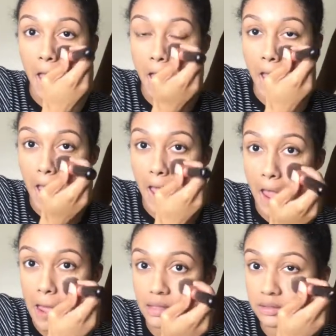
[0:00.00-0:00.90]
Huh?
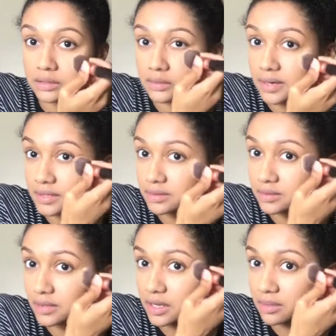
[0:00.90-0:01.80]
That is so hard to do
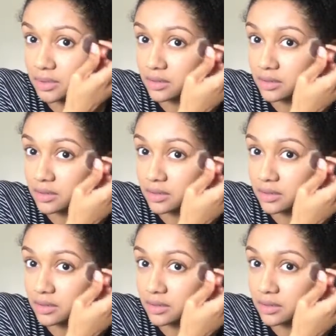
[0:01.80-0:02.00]
up here.